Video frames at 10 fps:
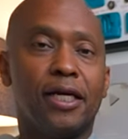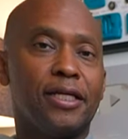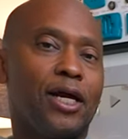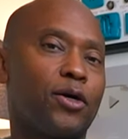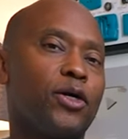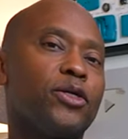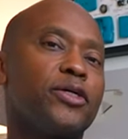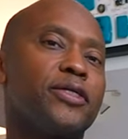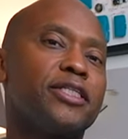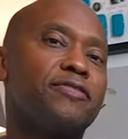Now earlier
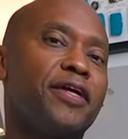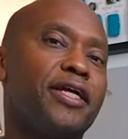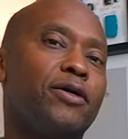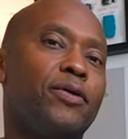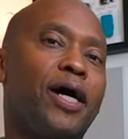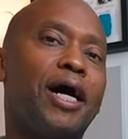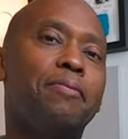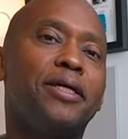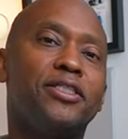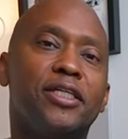in this video, I
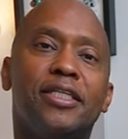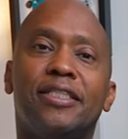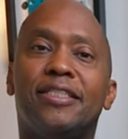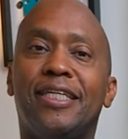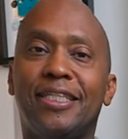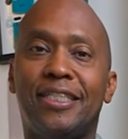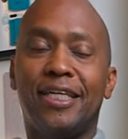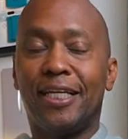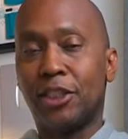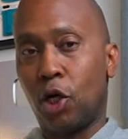mentioned
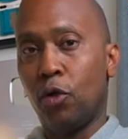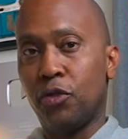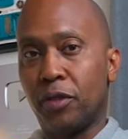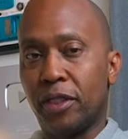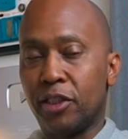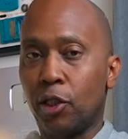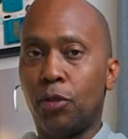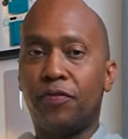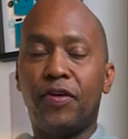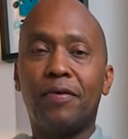DTS Ultra. So
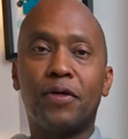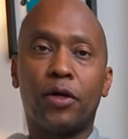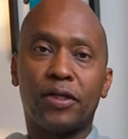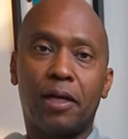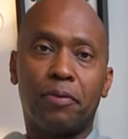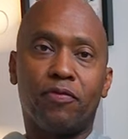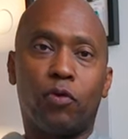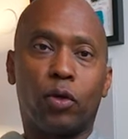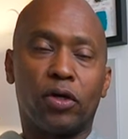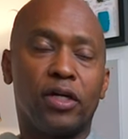if you haven't heard of that
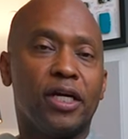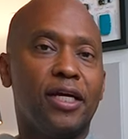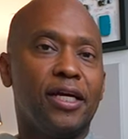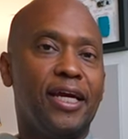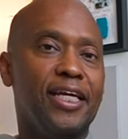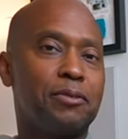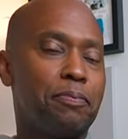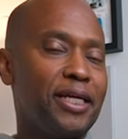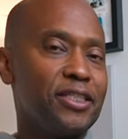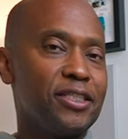before, it's
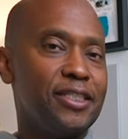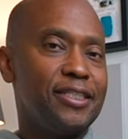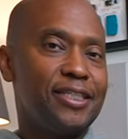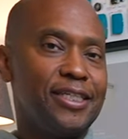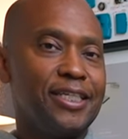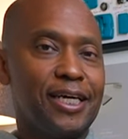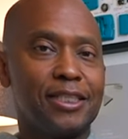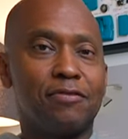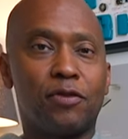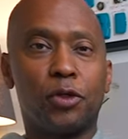basically
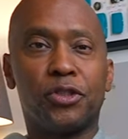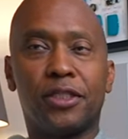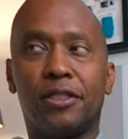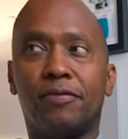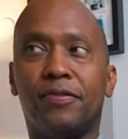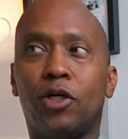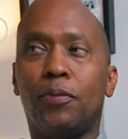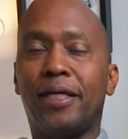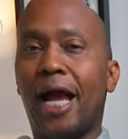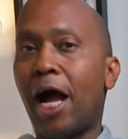DTS version of
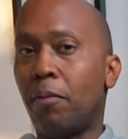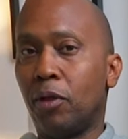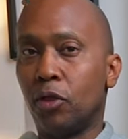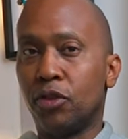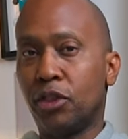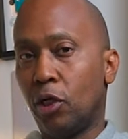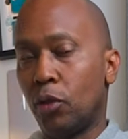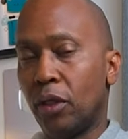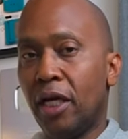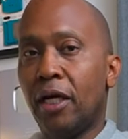Dolby Atmos.
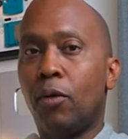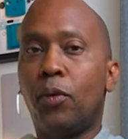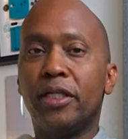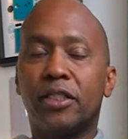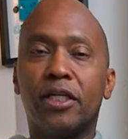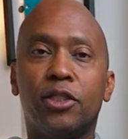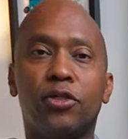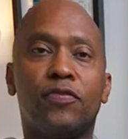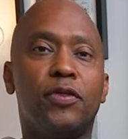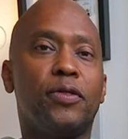So what it's gonna do
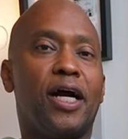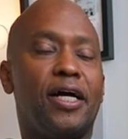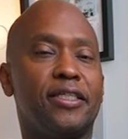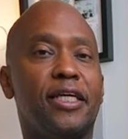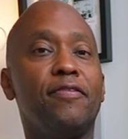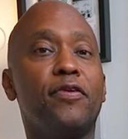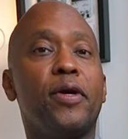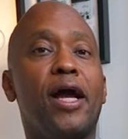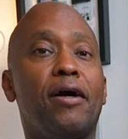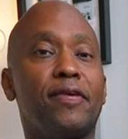for you guys, if you
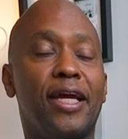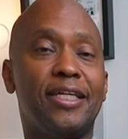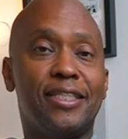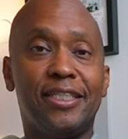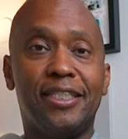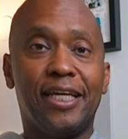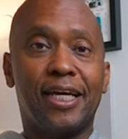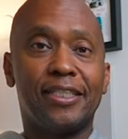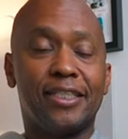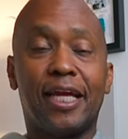have a
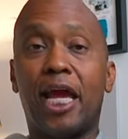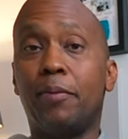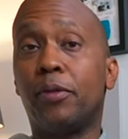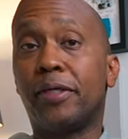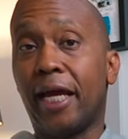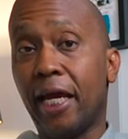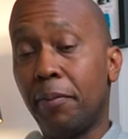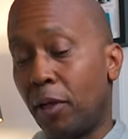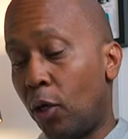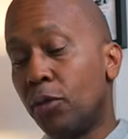DTS enabled
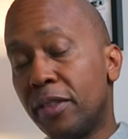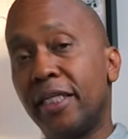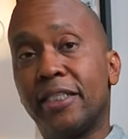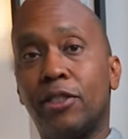game on this